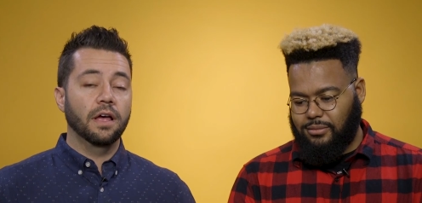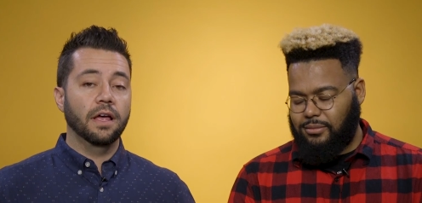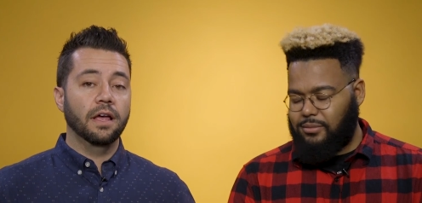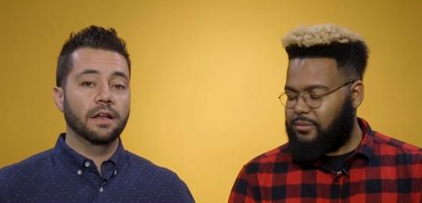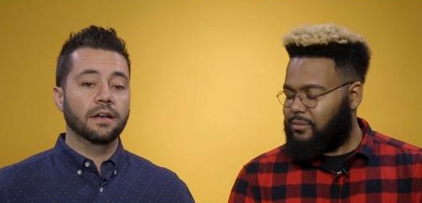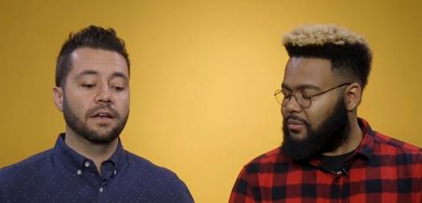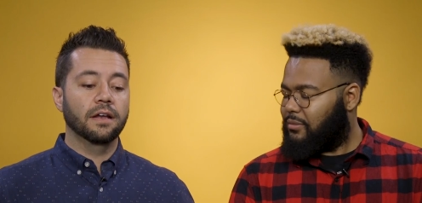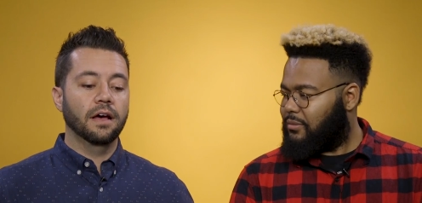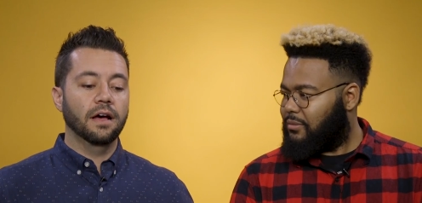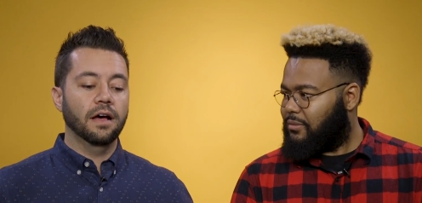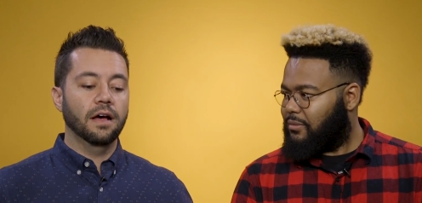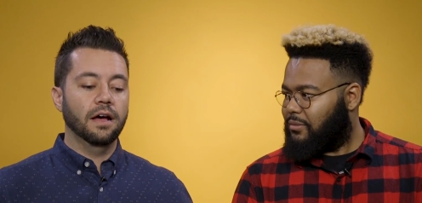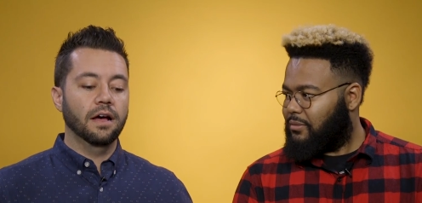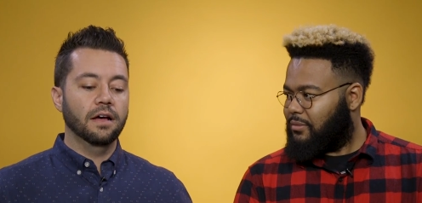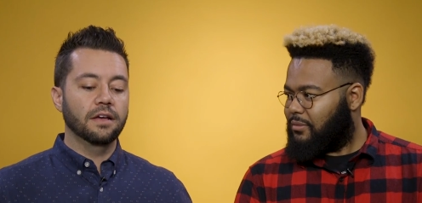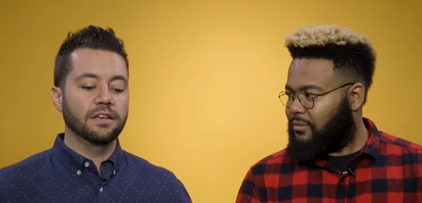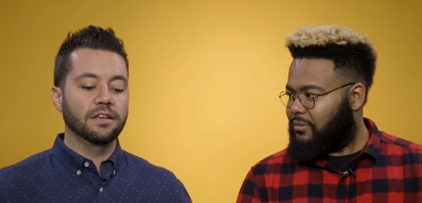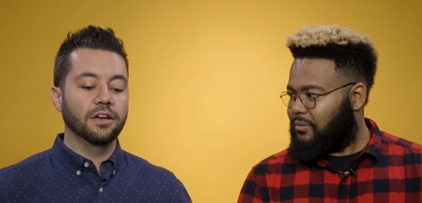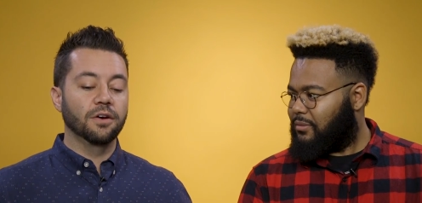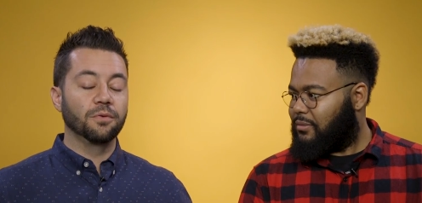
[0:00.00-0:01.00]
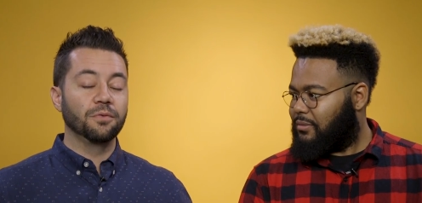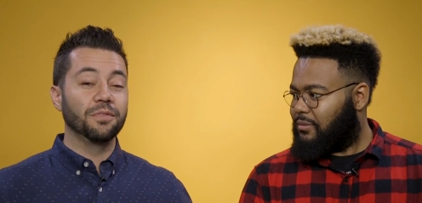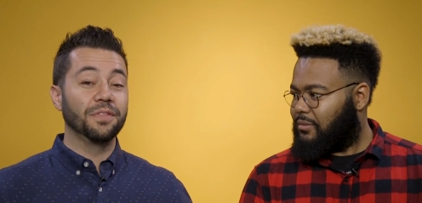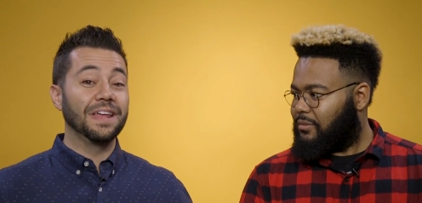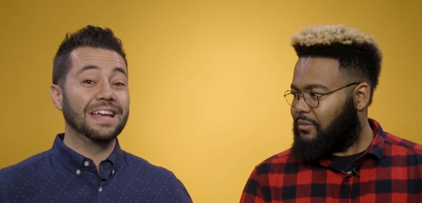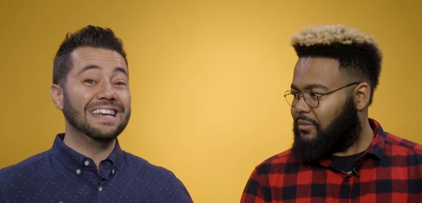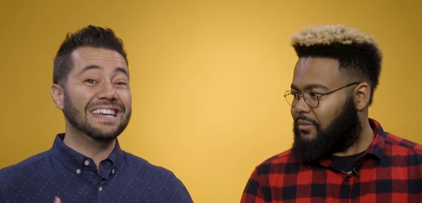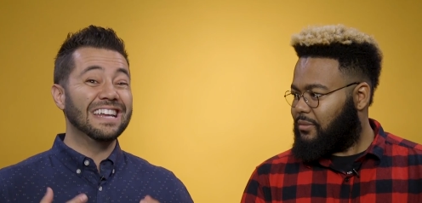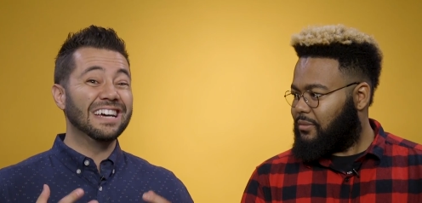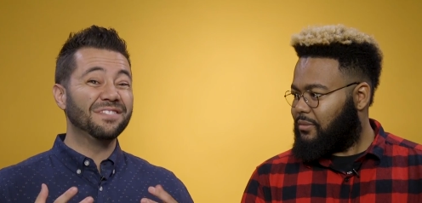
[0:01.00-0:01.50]
Speaker 1: and you know,
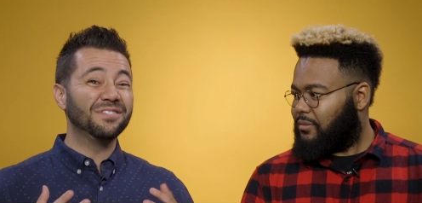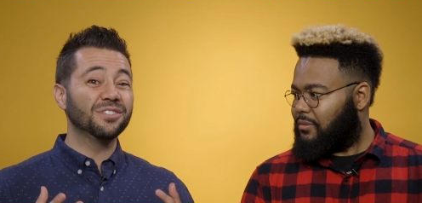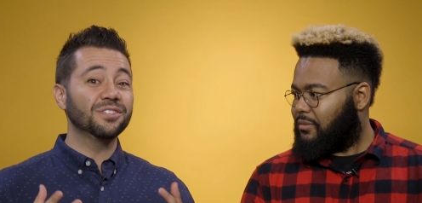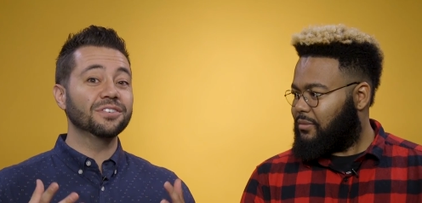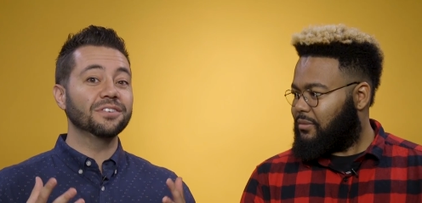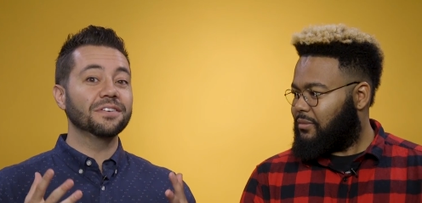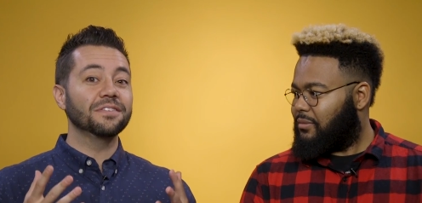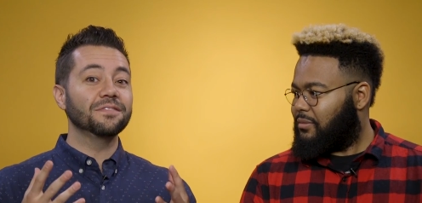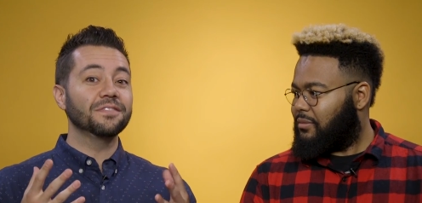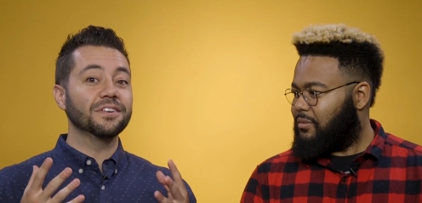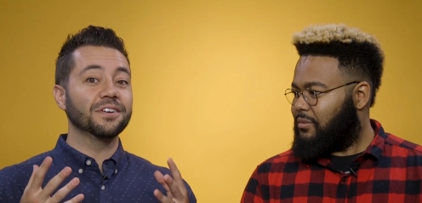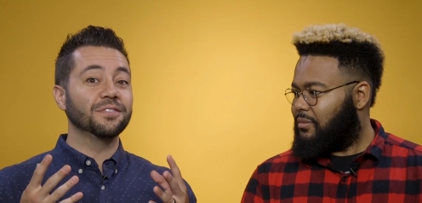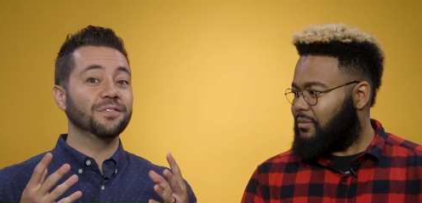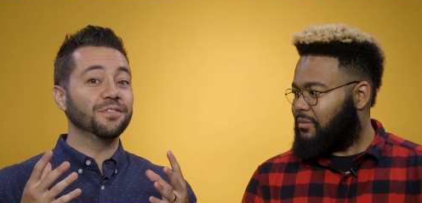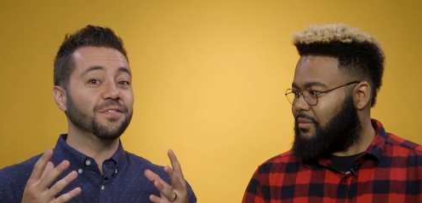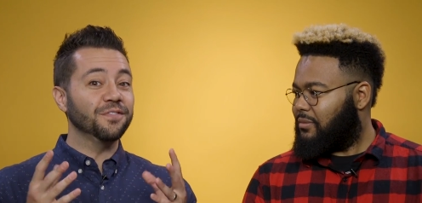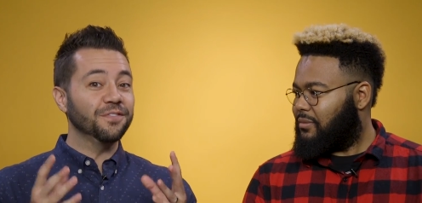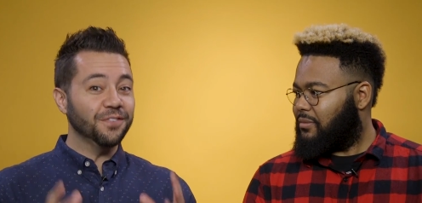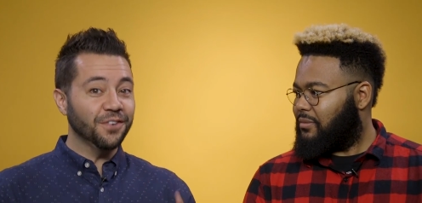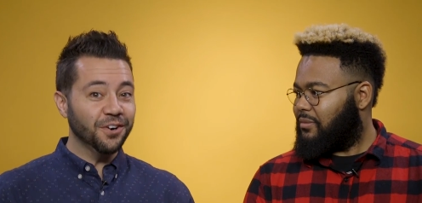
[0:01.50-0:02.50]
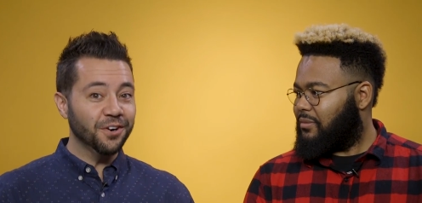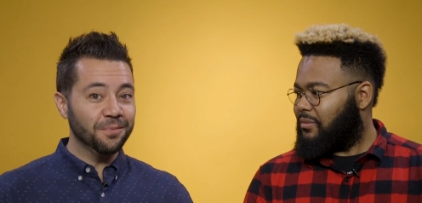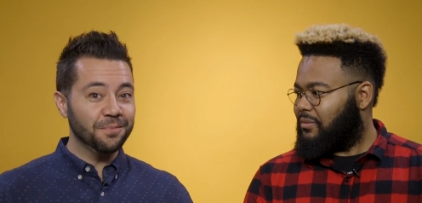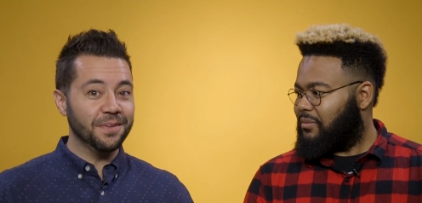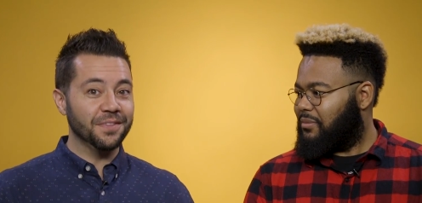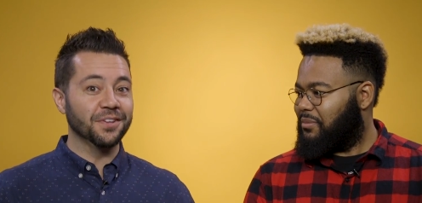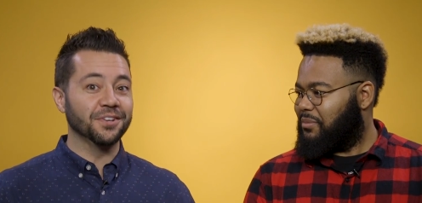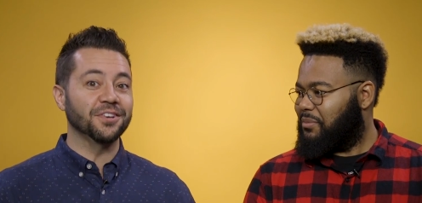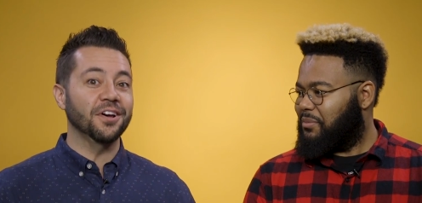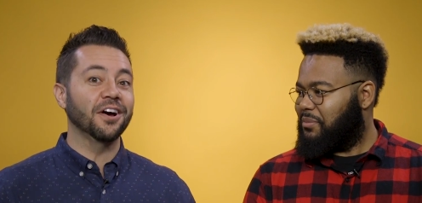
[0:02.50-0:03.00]
they never confirm
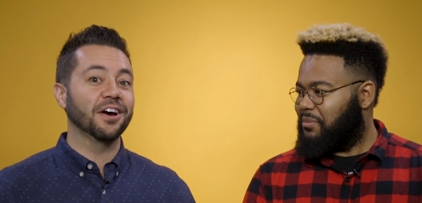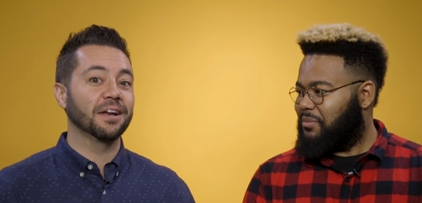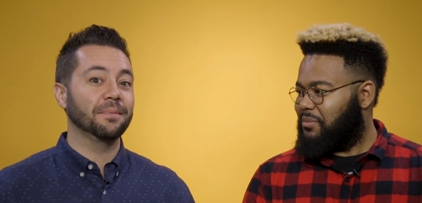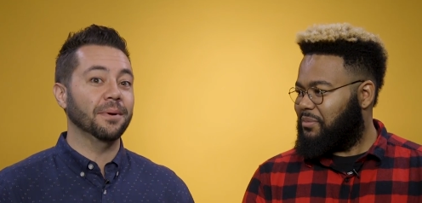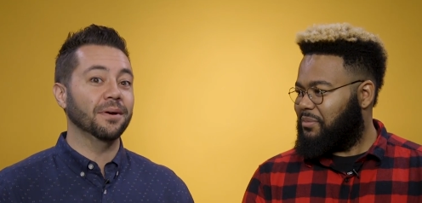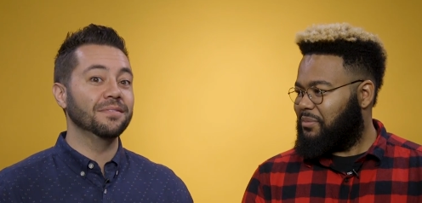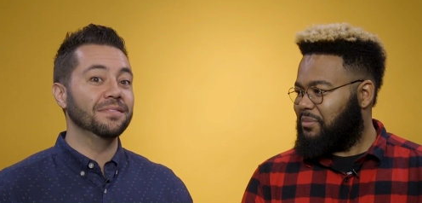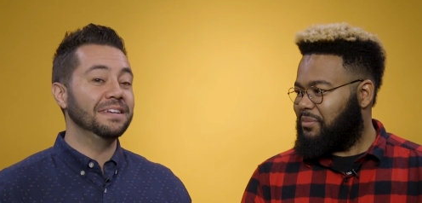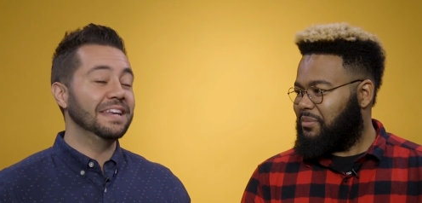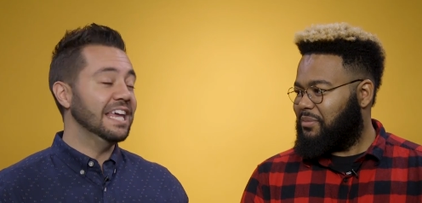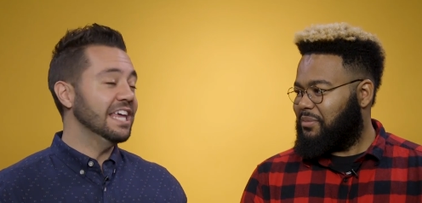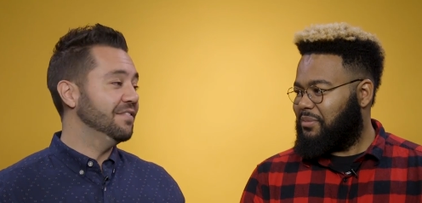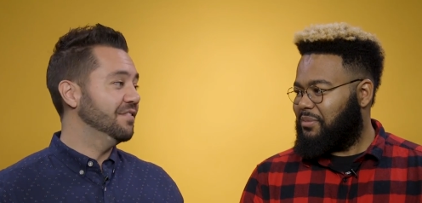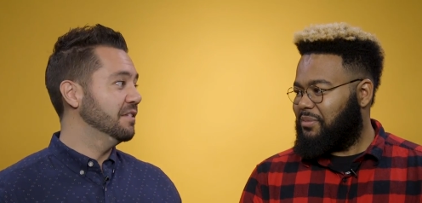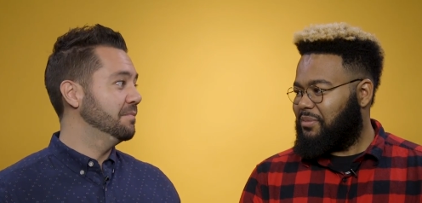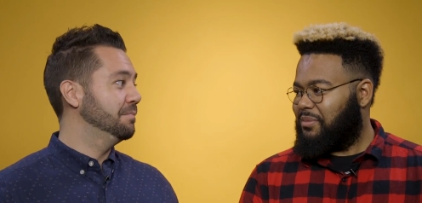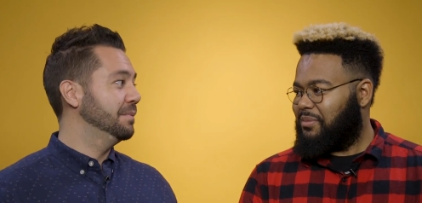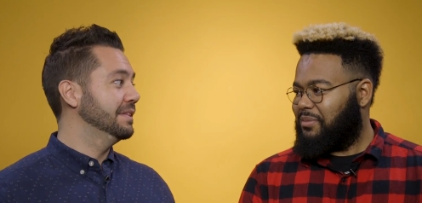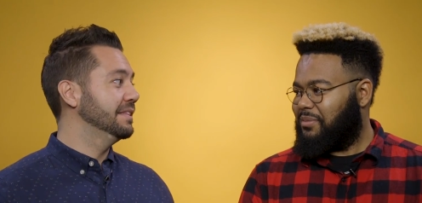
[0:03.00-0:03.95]
that they're talking about David,